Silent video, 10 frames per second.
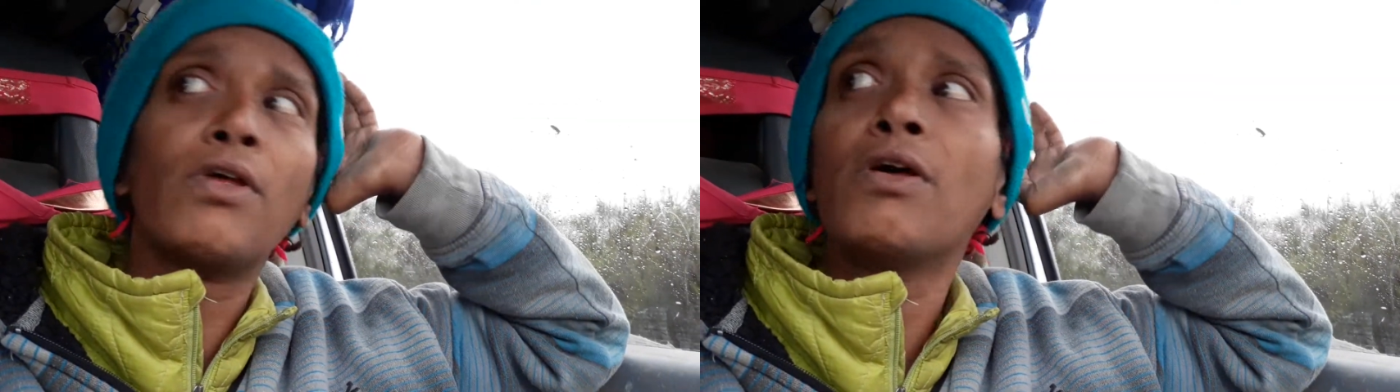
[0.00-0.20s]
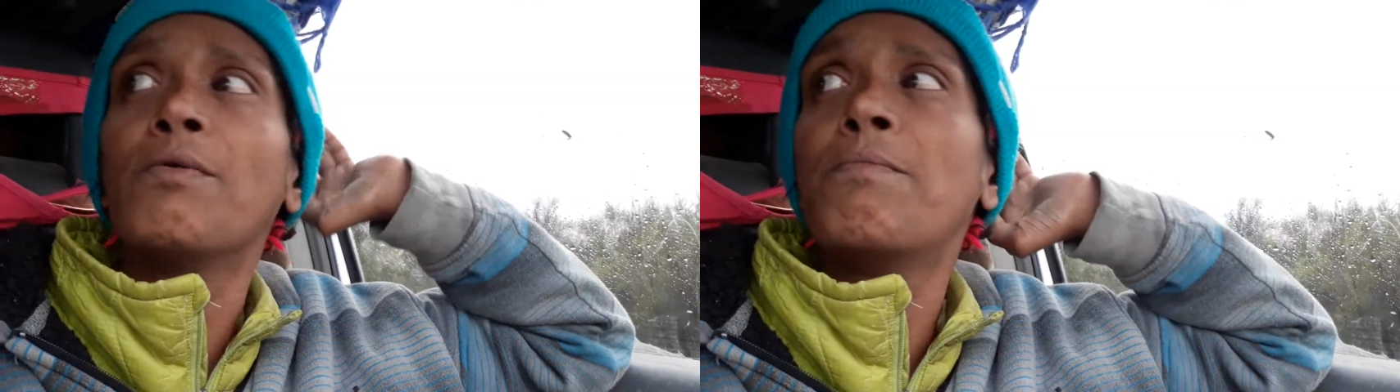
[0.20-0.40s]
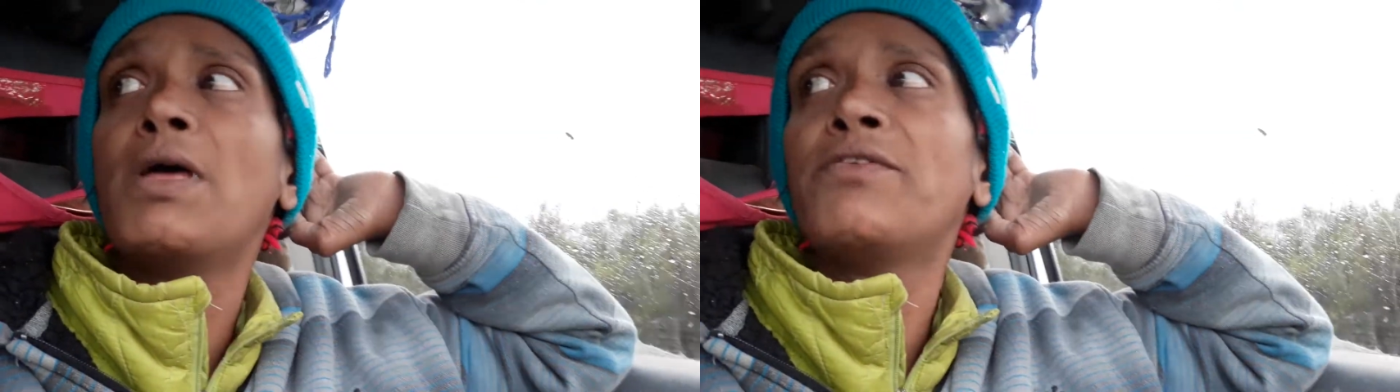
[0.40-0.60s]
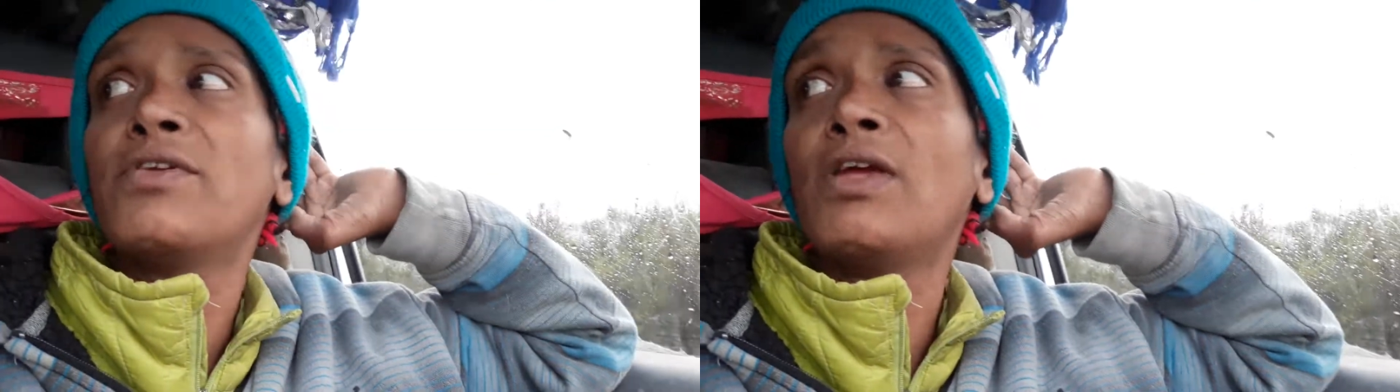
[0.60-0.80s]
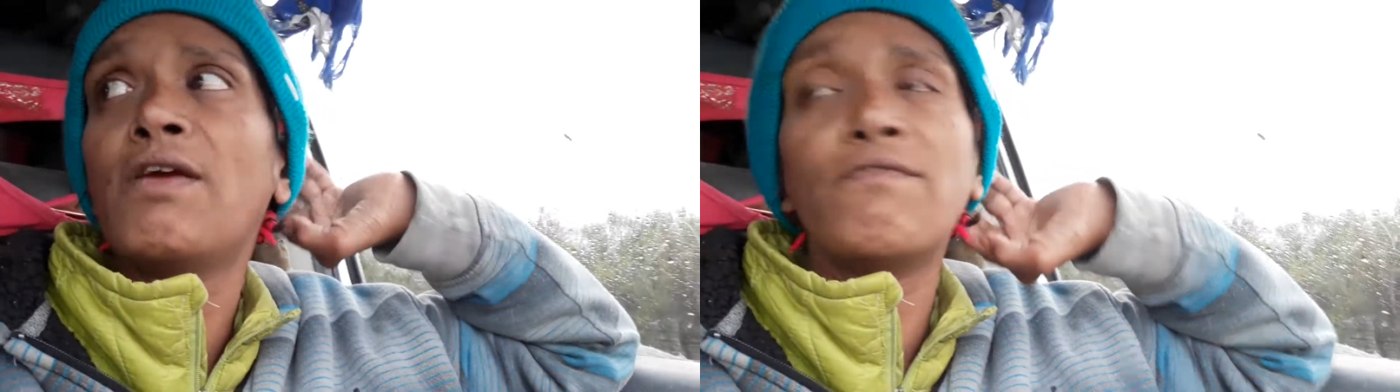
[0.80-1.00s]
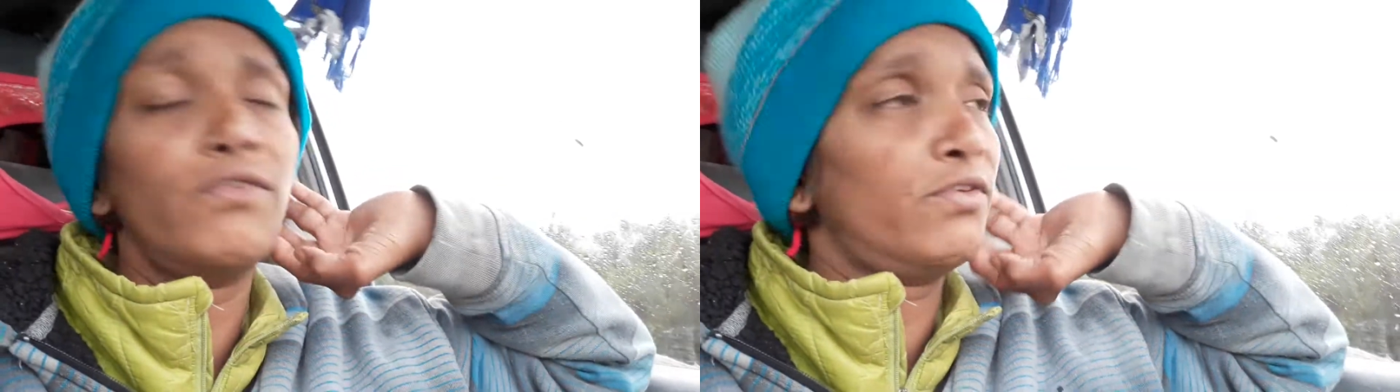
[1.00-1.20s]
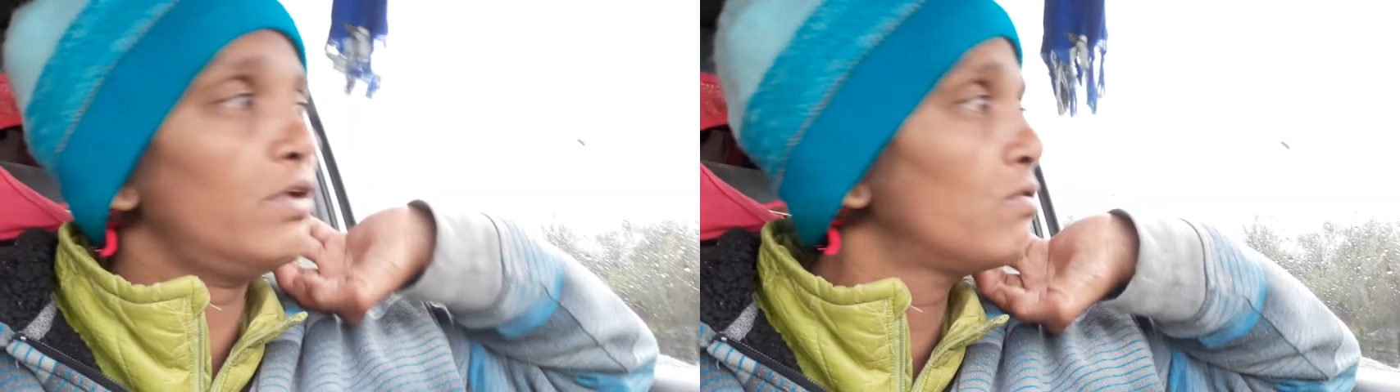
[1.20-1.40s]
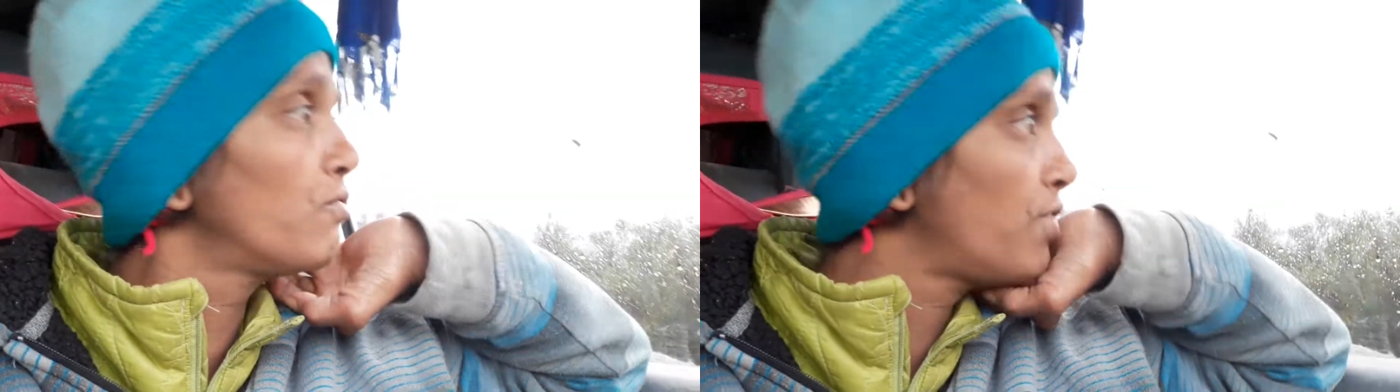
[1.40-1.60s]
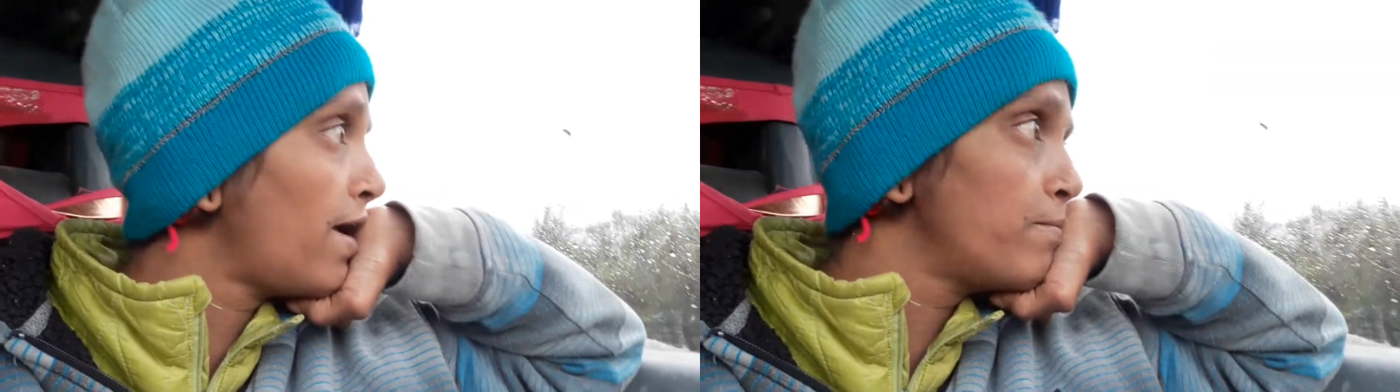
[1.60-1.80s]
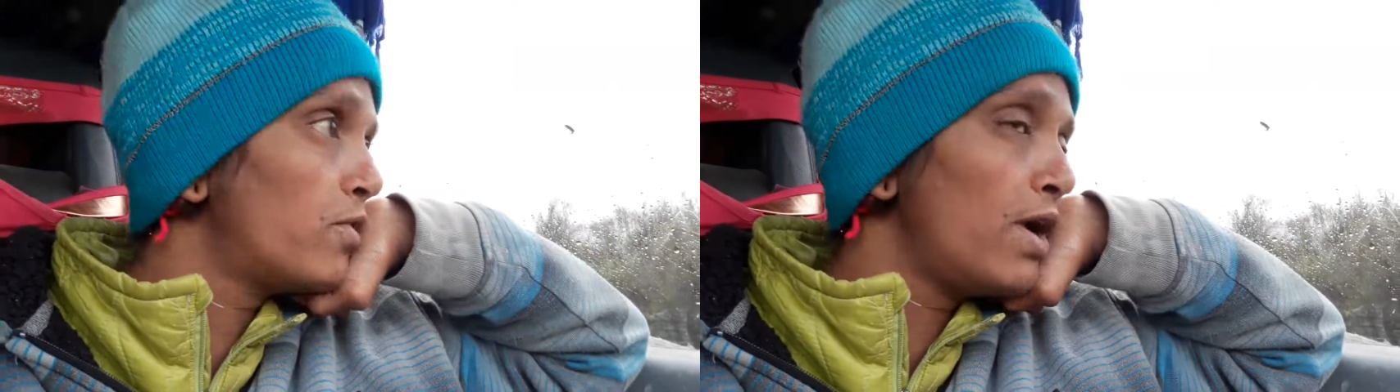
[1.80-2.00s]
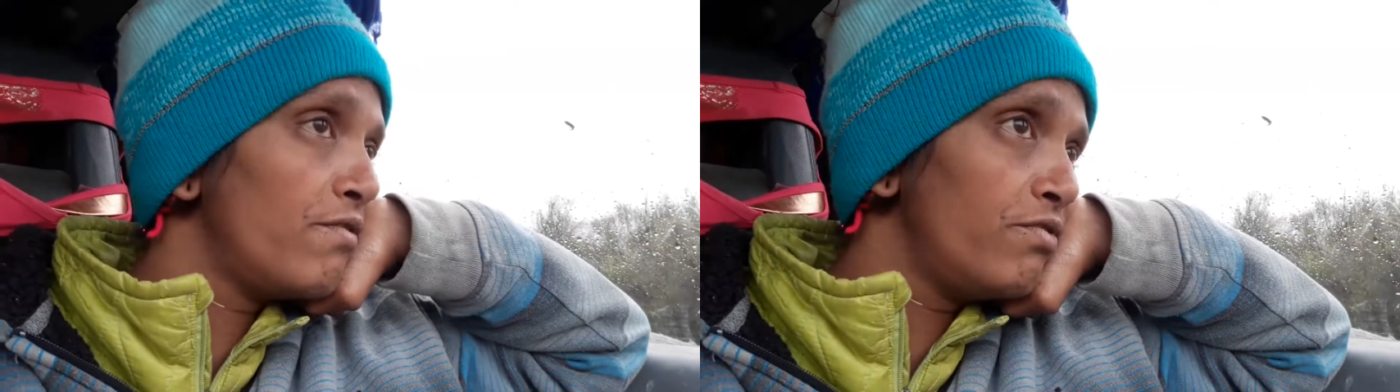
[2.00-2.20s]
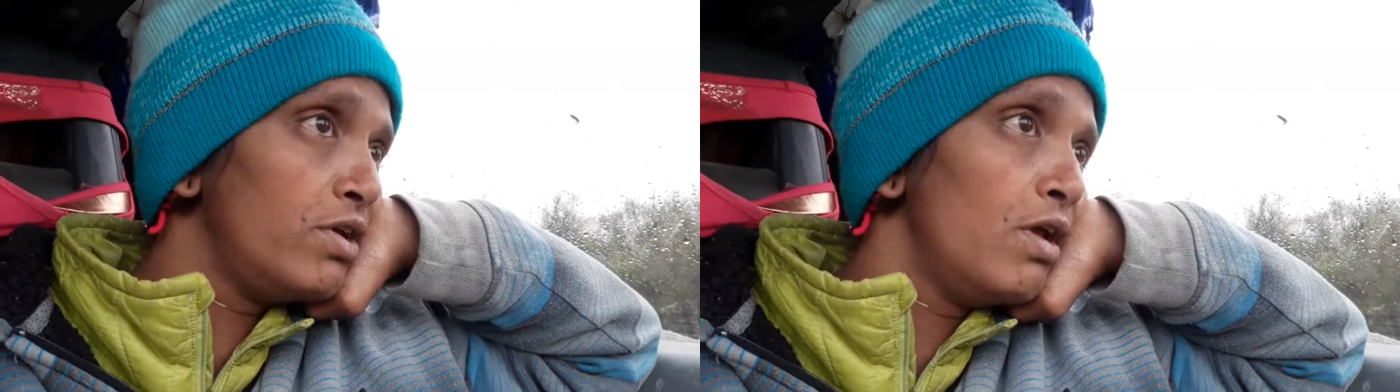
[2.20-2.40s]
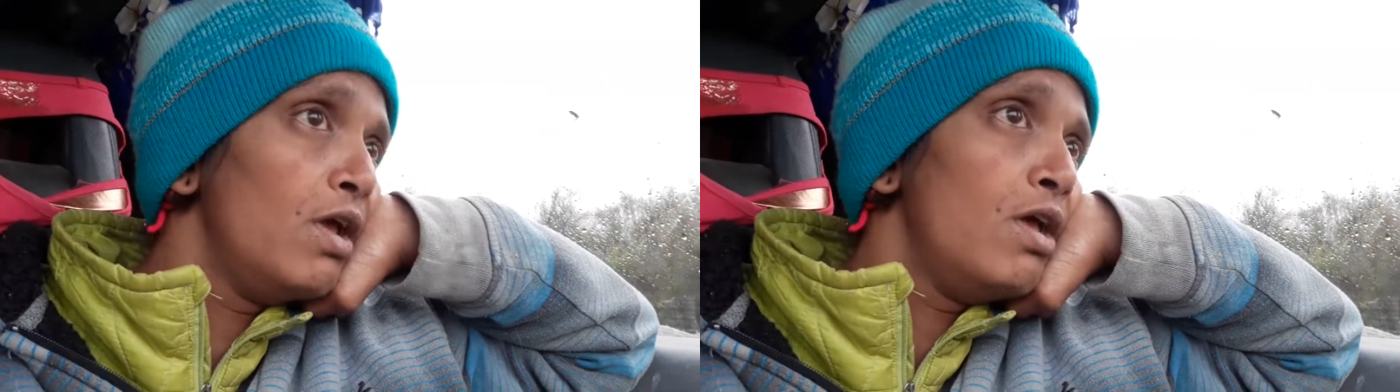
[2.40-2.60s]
mentioning every single time or every